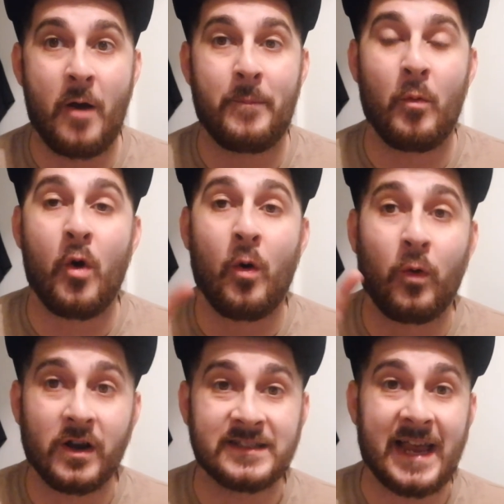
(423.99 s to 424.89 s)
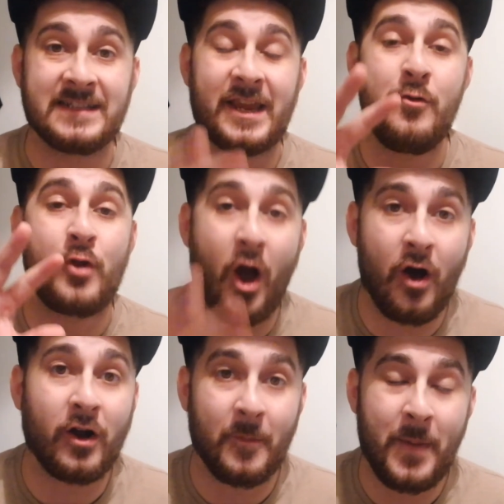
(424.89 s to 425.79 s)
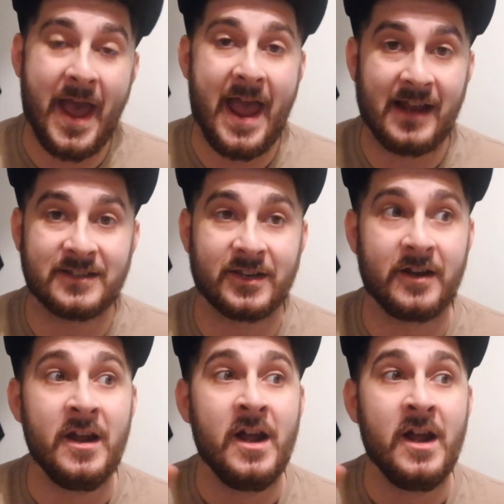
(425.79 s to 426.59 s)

But what I want to say is that you can't compare Henderson